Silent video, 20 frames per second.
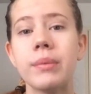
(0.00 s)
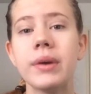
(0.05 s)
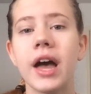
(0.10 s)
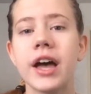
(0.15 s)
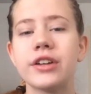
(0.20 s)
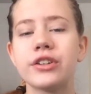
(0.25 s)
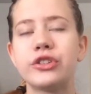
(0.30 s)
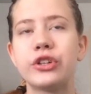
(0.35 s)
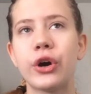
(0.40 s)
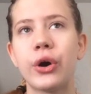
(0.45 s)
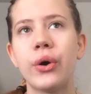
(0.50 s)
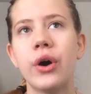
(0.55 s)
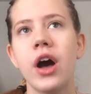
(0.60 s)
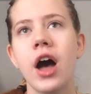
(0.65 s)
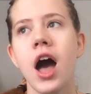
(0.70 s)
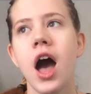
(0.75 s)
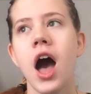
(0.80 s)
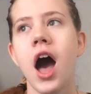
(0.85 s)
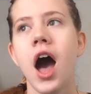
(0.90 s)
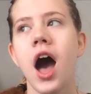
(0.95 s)
Yeah, so
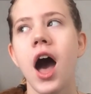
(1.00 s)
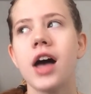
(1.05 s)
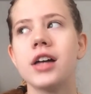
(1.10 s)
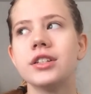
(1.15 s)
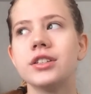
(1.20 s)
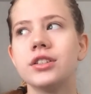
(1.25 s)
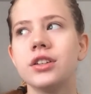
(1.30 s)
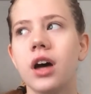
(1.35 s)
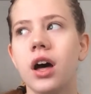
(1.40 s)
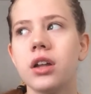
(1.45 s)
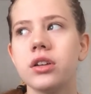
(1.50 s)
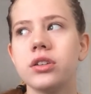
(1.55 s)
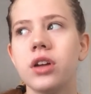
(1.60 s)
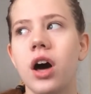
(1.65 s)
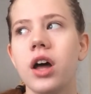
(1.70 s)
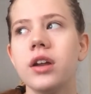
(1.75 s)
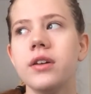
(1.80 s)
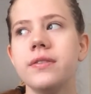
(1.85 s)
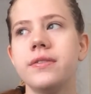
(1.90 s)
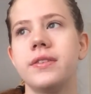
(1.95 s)
a
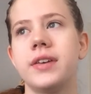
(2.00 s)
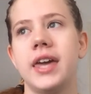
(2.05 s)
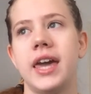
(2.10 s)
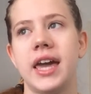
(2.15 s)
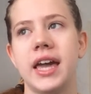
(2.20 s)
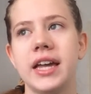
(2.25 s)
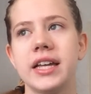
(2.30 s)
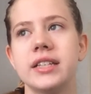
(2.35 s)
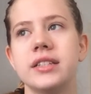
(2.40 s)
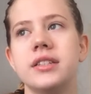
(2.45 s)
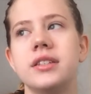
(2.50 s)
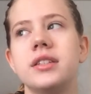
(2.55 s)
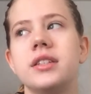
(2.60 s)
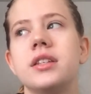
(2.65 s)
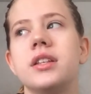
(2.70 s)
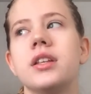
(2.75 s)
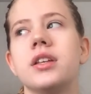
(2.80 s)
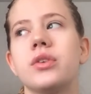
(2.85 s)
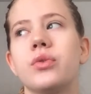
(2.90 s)
lot of kids